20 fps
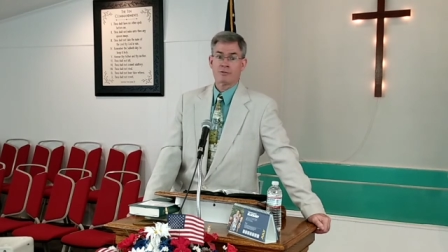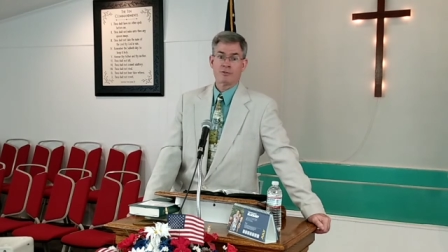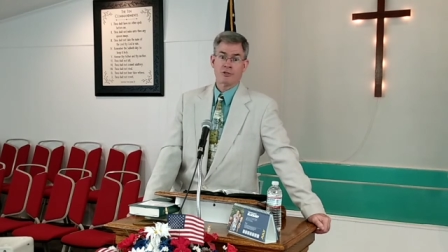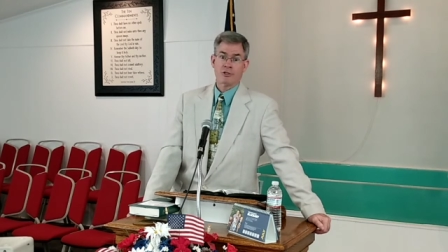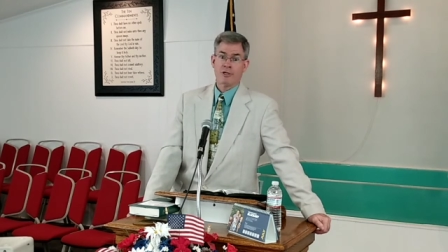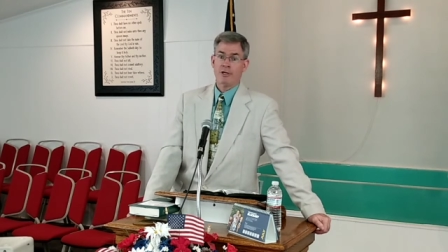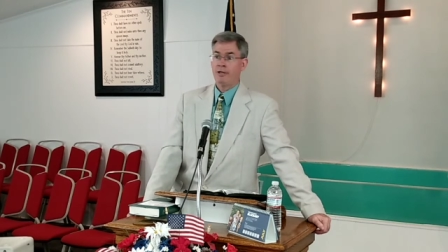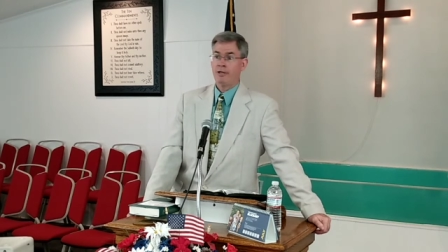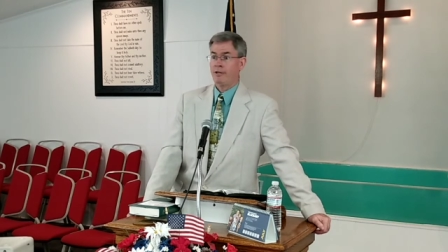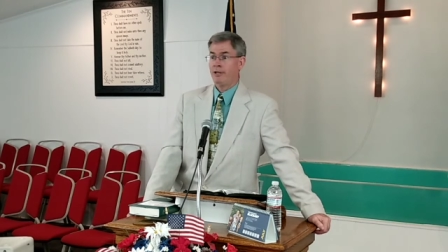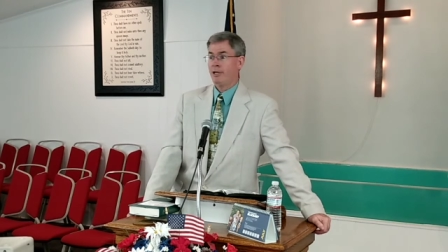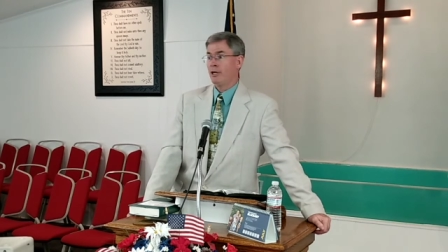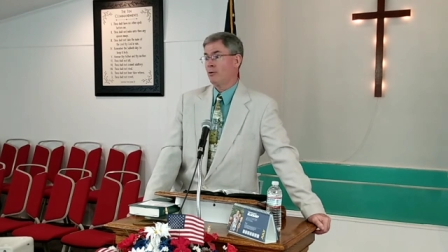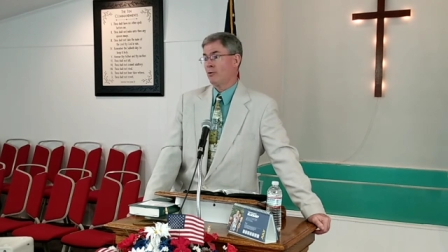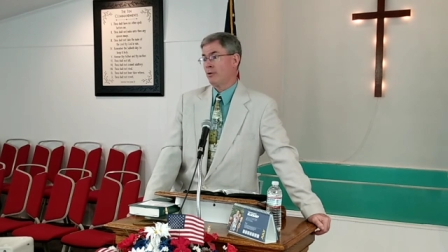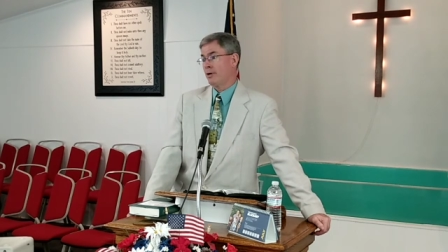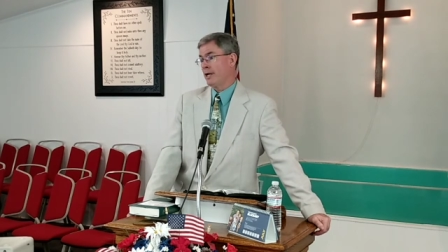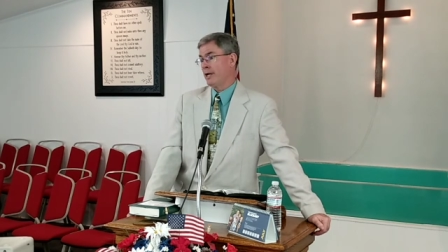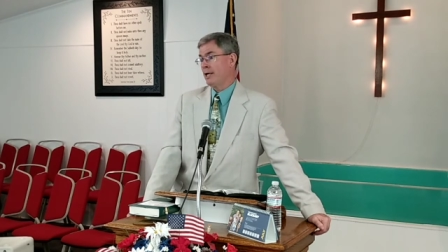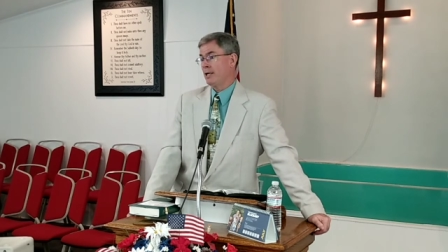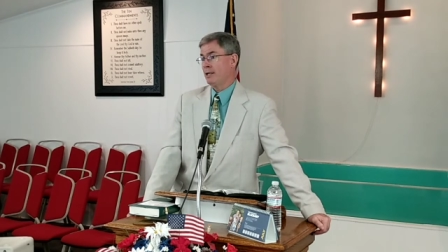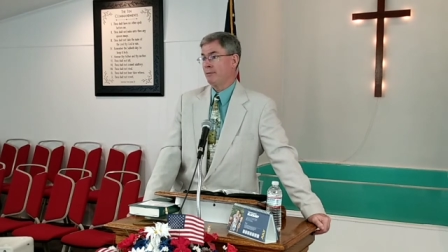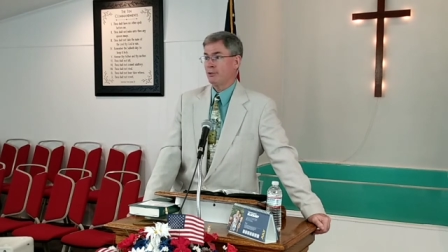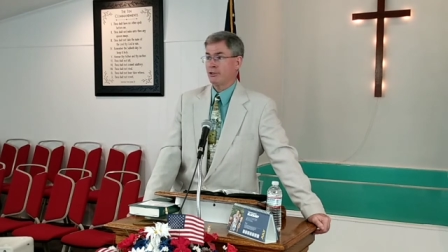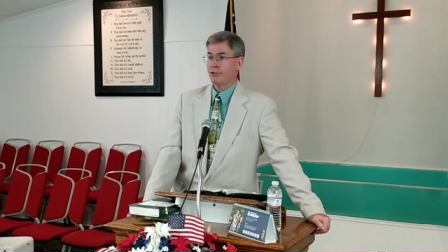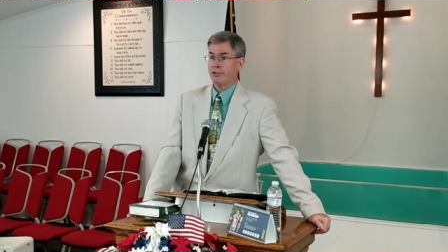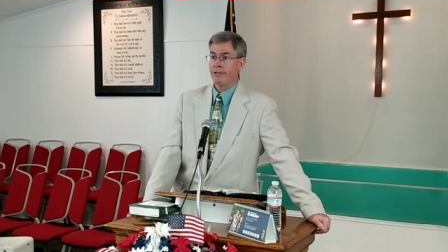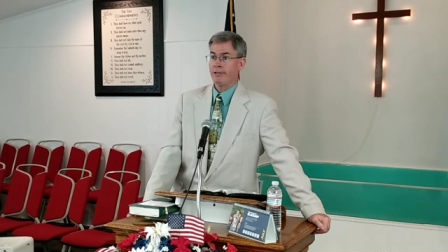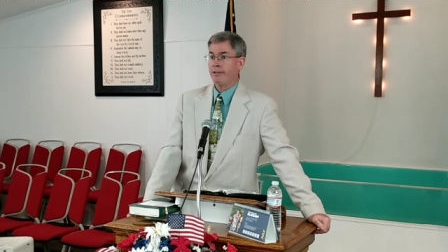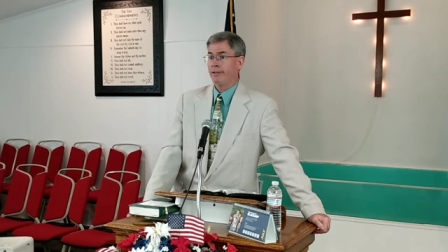and she didn't know her name,
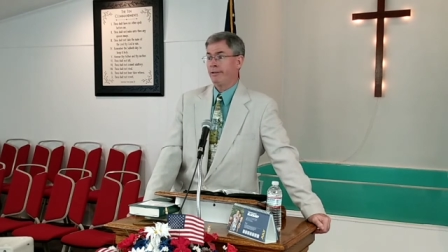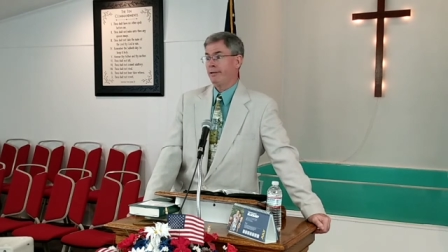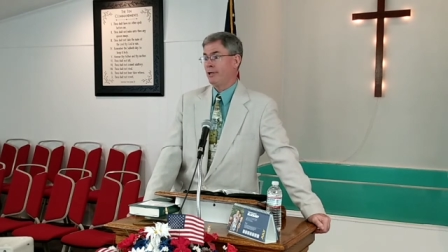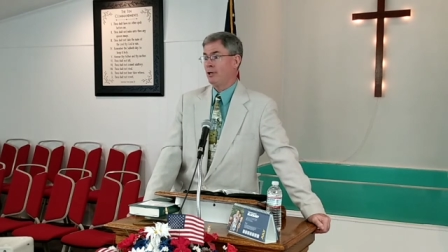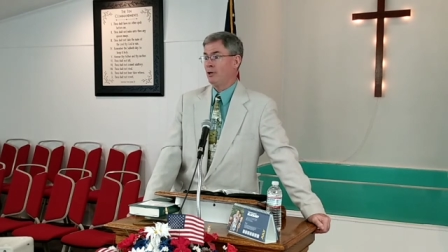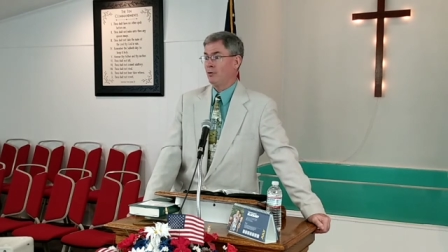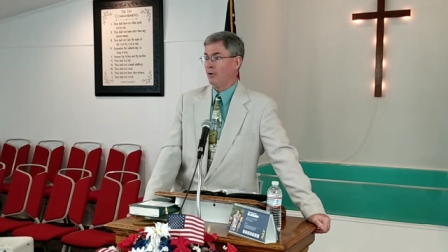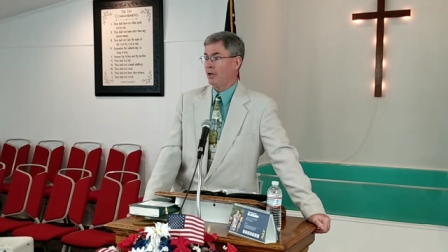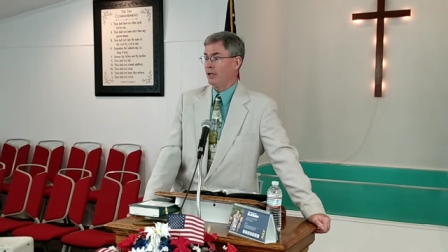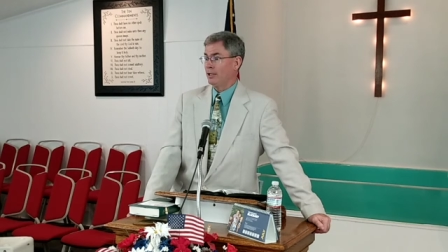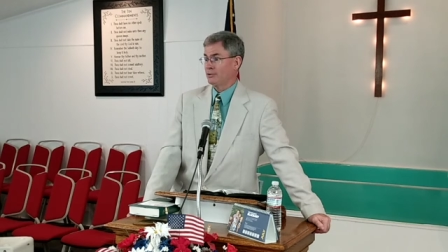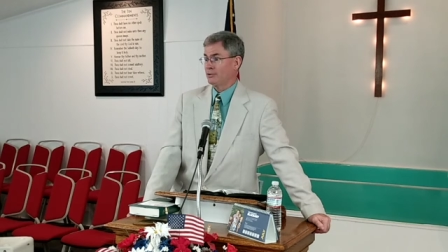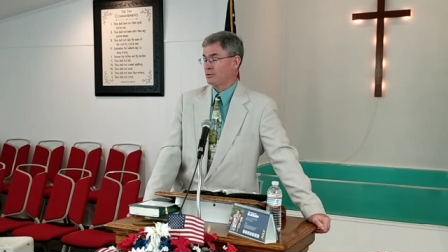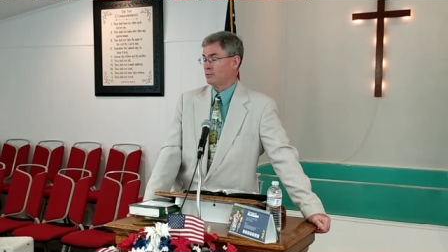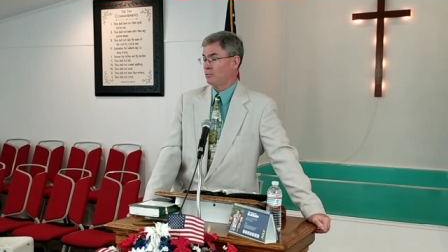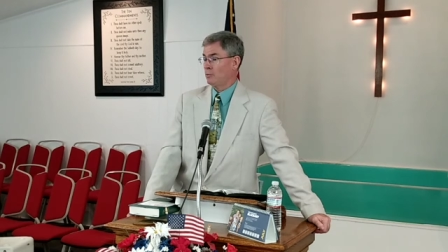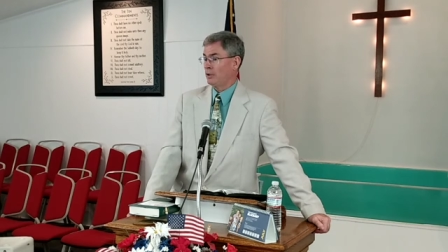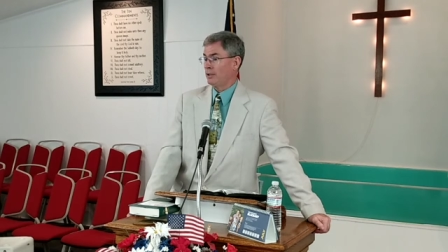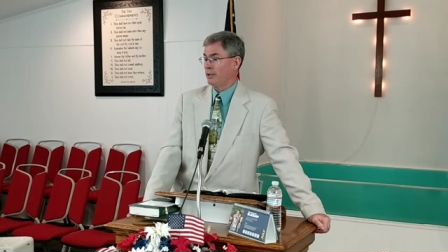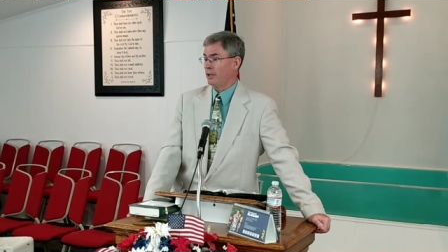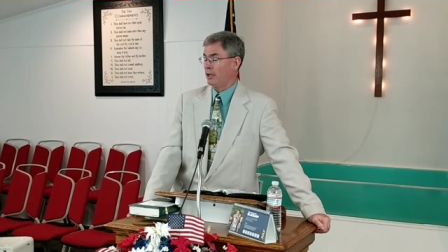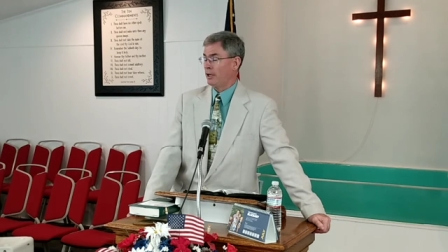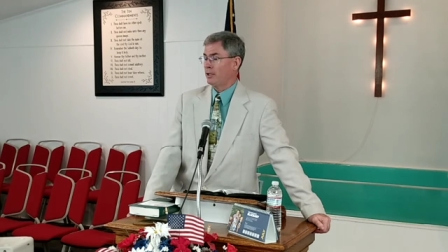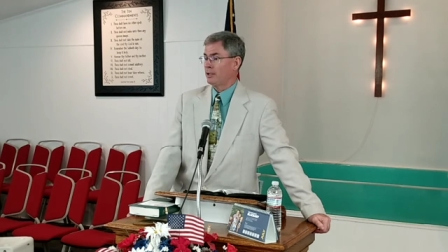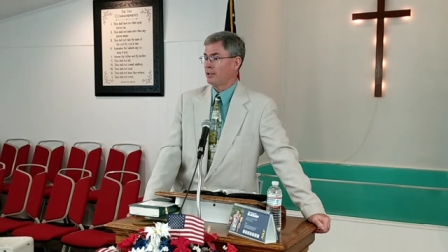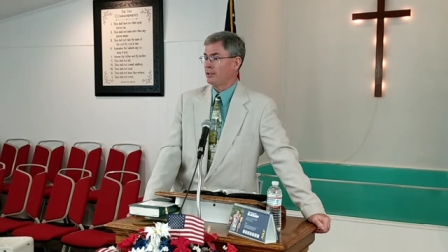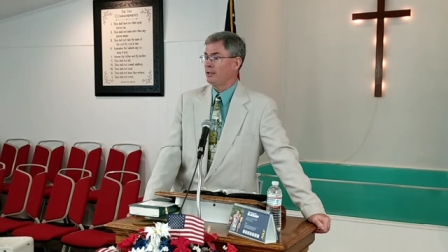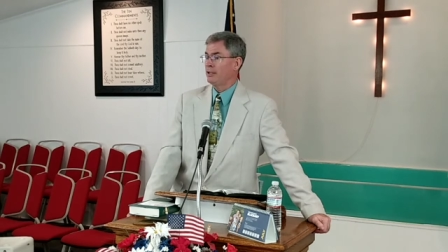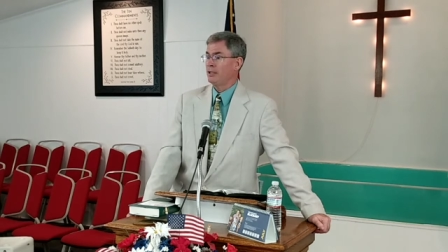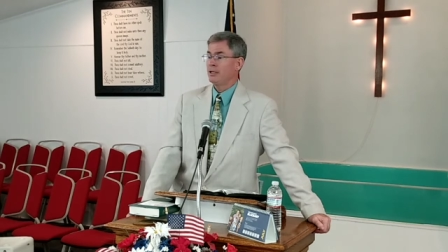and she didn't know us and
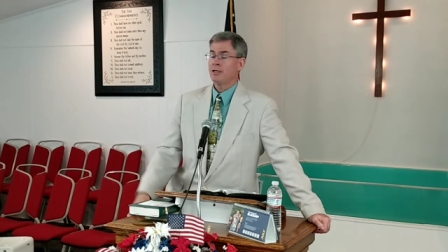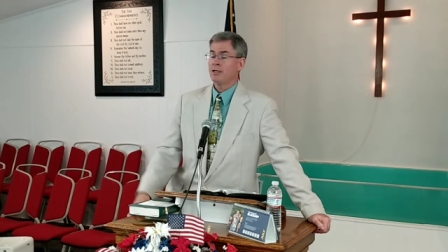whatnot. And